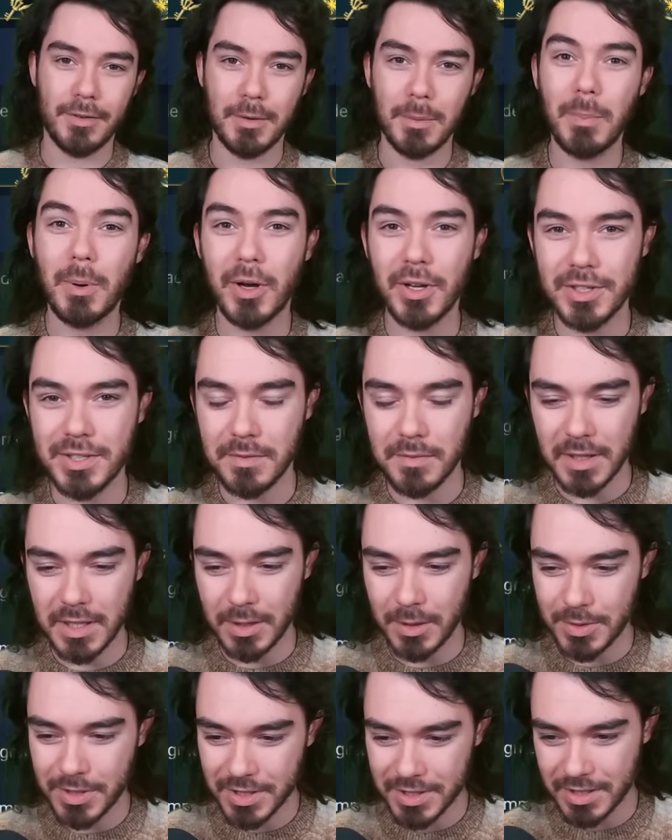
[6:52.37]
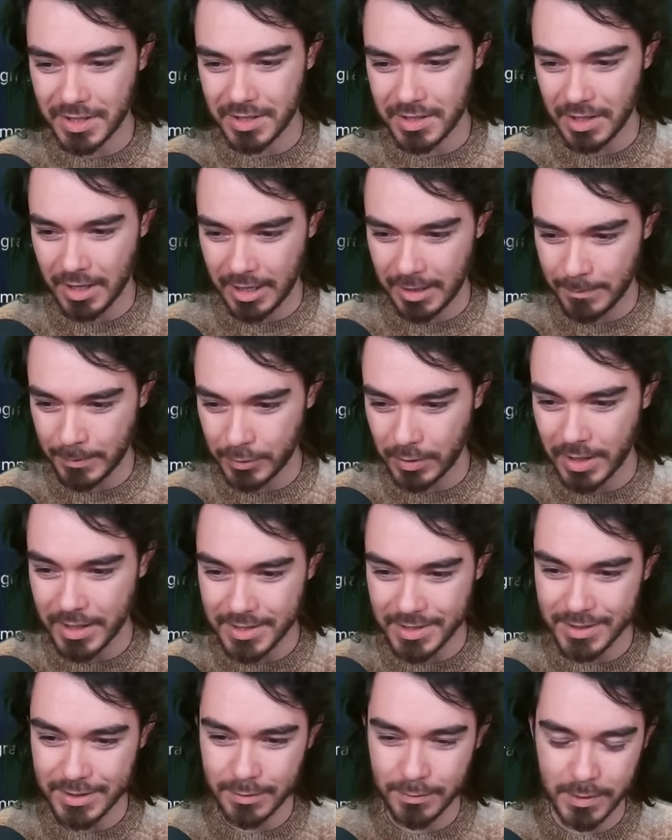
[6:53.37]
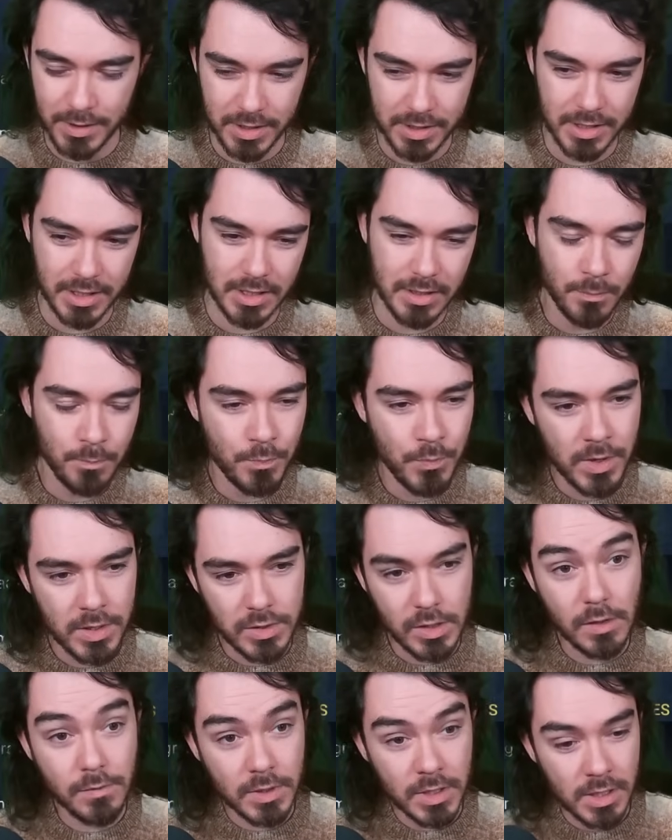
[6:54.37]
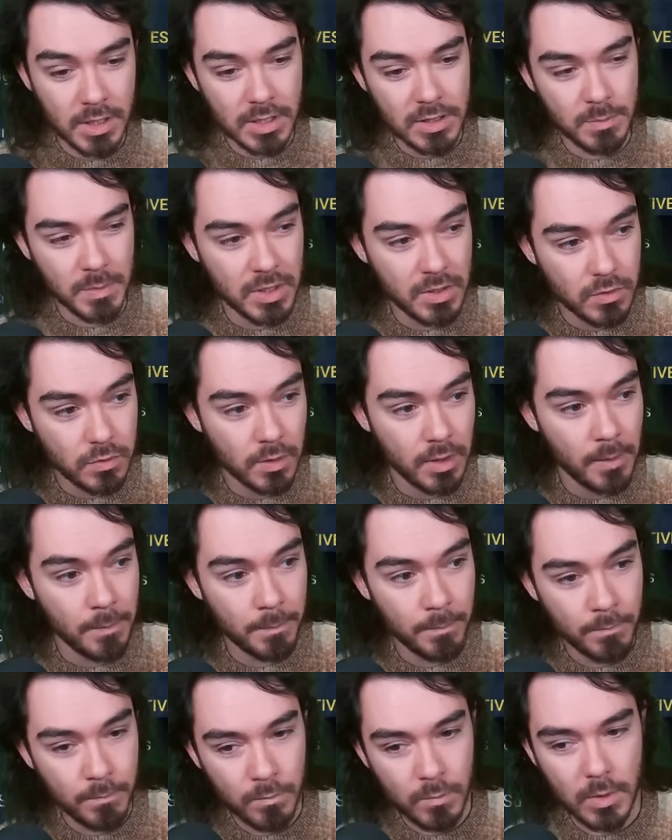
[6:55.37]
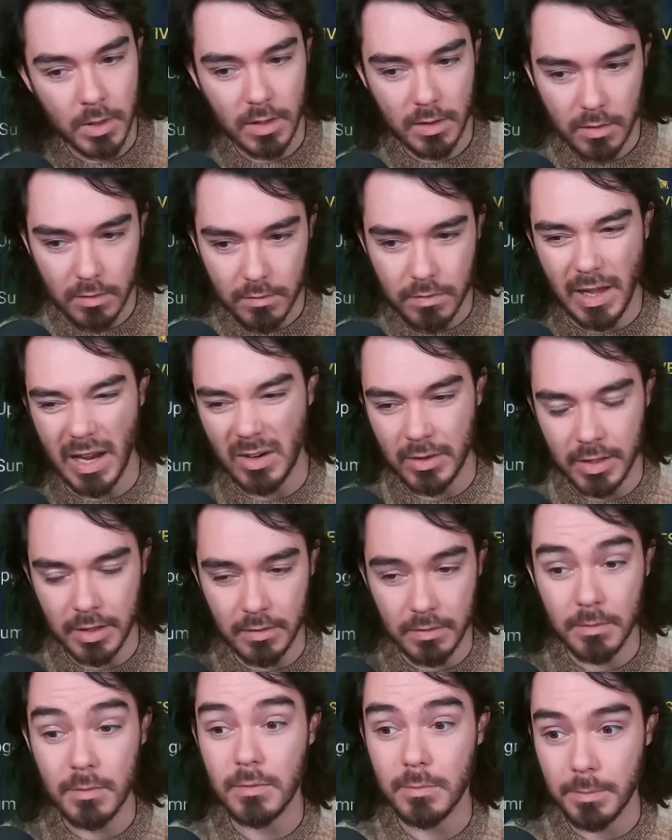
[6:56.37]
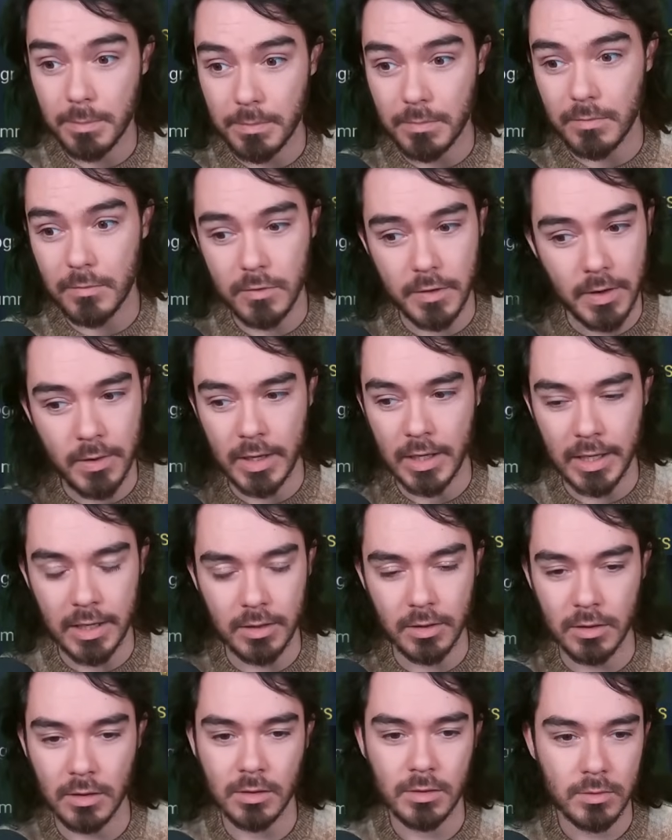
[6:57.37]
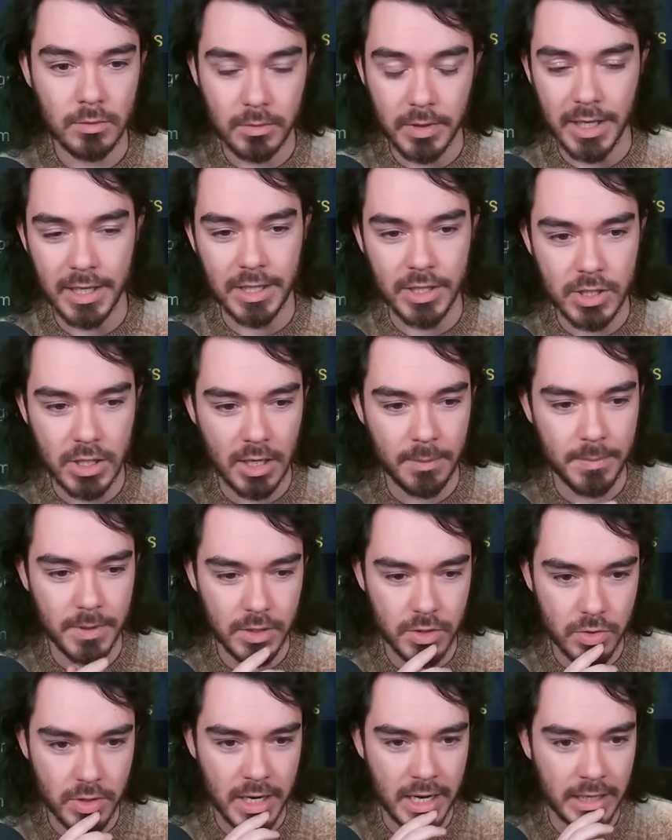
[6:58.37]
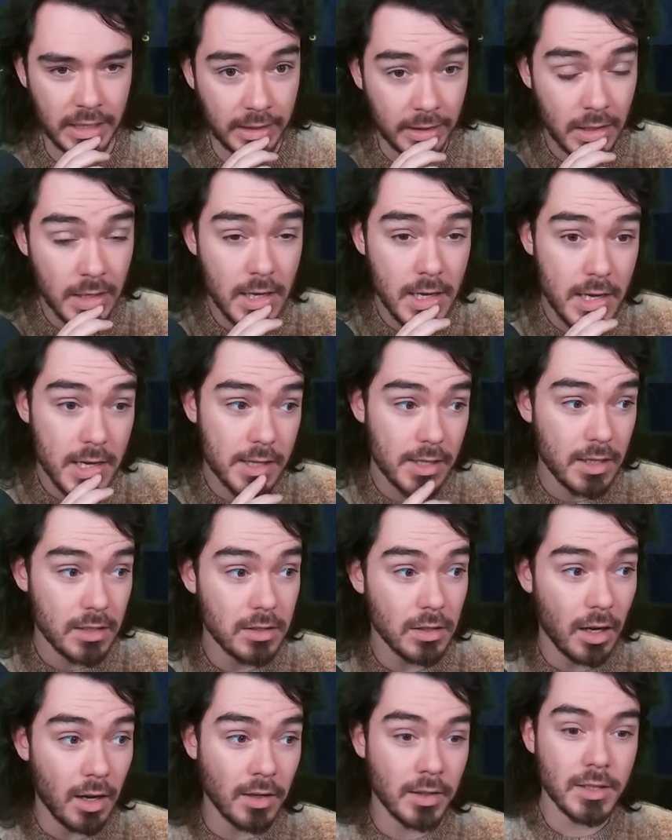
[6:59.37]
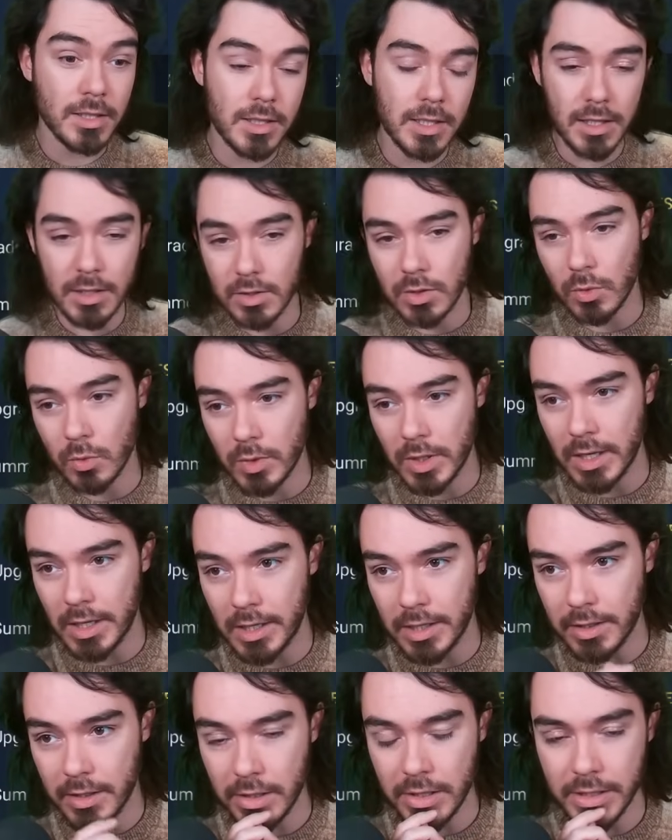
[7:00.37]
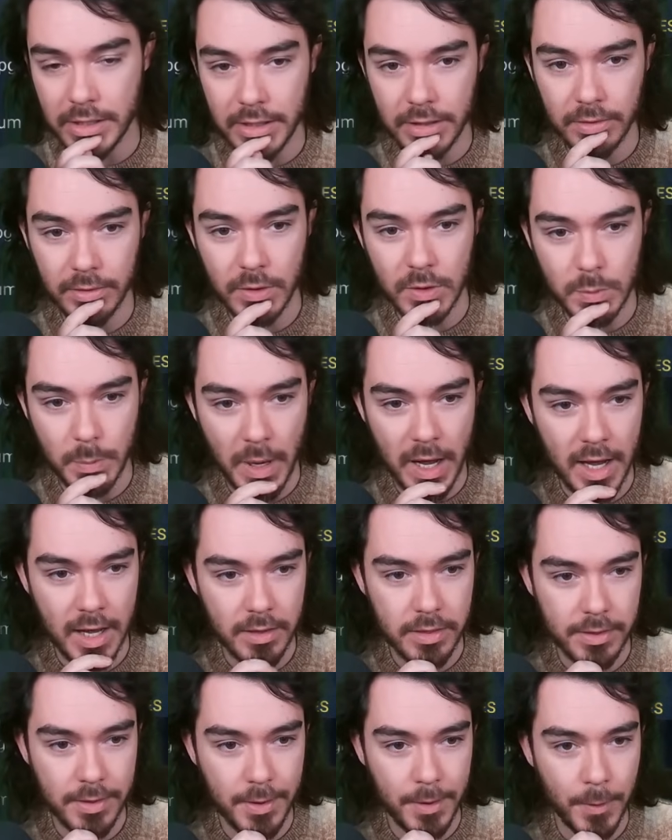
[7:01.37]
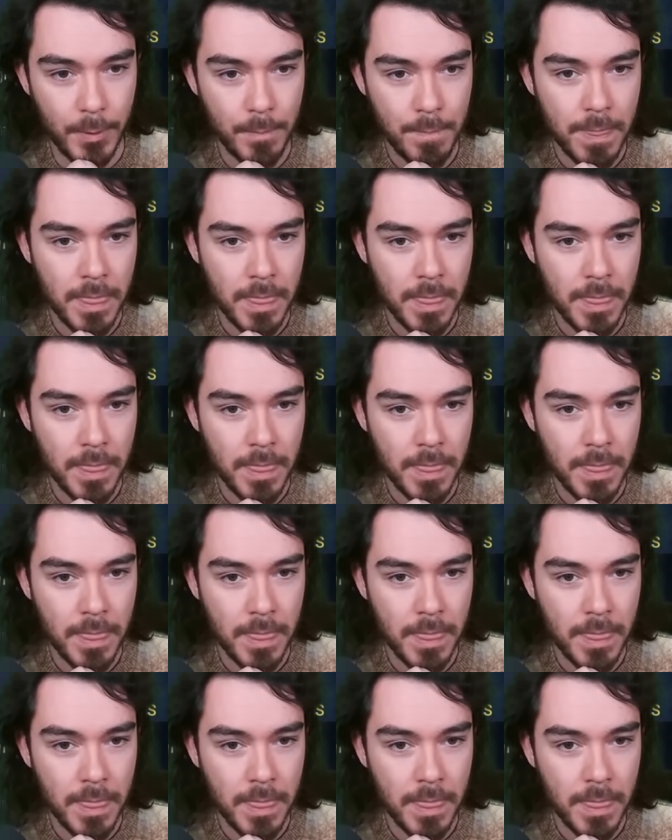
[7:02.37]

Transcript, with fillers: I paused the video just on time. Crisis averted. So I've done this much from very, very little really champion training. This honestly is a really good hero's path though.